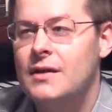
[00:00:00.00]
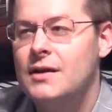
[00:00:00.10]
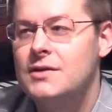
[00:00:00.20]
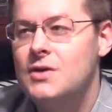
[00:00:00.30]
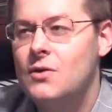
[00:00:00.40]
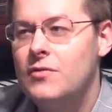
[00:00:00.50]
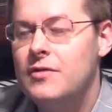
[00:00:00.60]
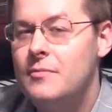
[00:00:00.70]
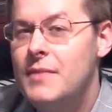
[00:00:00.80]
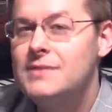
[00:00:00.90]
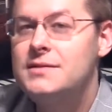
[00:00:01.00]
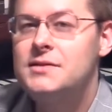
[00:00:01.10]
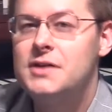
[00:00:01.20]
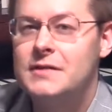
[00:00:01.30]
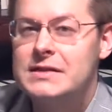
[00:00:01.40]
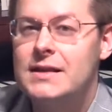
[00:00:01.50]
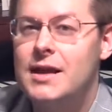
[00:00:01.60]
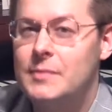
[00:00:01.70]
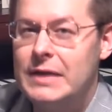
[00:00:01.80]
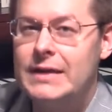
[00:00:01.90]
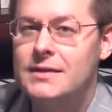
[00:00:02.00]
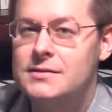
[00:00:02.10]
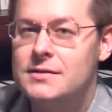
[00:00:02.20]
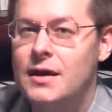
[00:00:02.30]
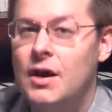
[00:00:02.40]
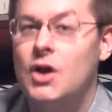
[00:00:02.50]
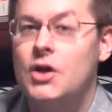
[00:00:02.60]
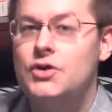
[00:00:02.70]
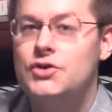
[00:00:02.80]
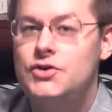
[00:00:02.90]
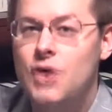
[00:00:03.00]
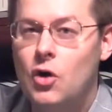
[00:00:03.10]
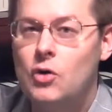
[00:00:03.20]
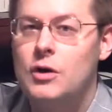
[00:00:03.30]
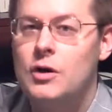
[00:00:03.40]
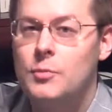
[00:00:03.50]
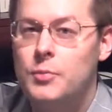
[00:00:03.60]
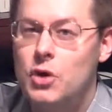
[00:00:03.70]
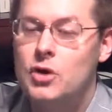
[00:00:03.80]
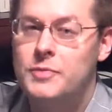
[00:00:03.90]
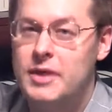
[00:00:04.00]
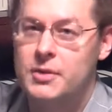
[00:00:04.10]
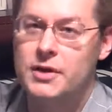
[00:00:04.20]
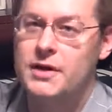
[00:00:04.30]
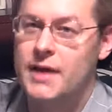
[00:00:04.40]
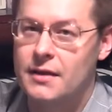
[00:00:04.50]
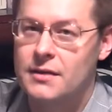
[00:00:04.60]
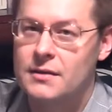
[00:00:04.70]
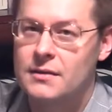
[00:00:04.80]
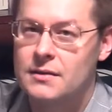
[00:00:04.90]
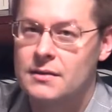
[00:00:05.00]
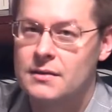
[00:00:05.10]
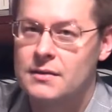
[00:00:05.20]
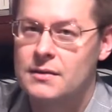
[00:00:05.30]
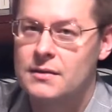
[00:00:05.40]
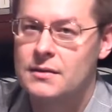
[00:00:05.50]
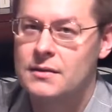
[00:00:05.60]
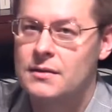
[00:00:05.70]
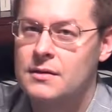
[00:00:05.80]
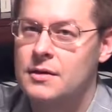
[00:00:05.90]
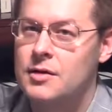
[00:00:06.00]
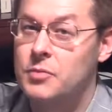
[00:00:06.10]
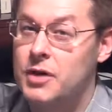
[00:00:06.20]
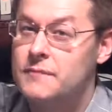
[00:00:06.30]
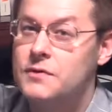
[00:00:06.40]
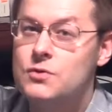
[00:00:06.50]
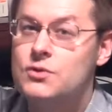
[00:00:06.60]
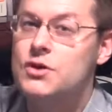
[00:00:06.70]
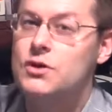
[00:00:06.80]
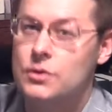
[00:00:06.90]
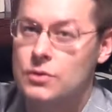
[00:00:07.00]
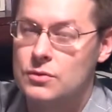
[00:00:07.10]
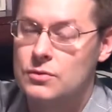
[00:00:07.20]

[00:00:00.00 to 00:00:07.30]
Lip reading: So the message of Islam is, don't burn people to death. But if you do,